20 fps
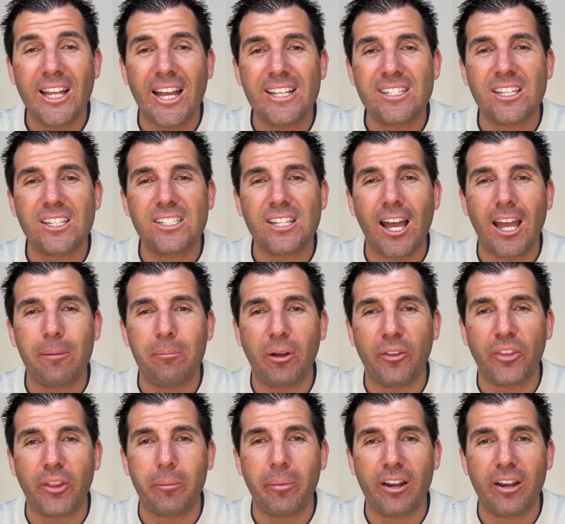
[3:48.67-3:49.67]
SSI
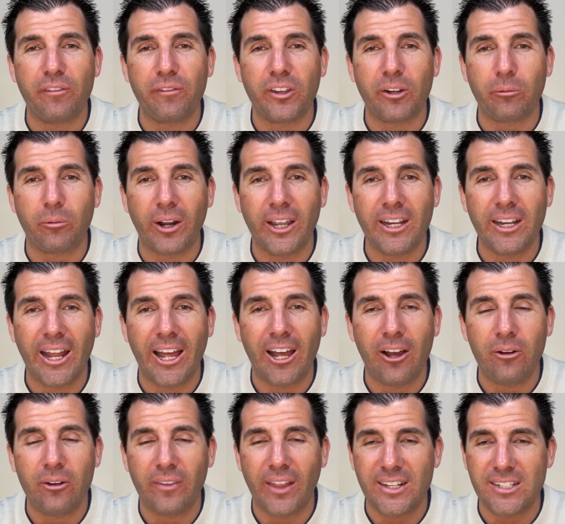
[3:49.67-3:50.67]
monthly benefit right
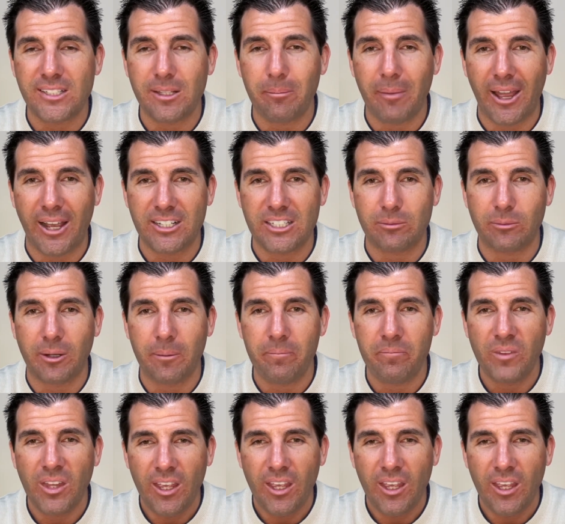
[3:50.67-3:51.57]
now, that's the maximum,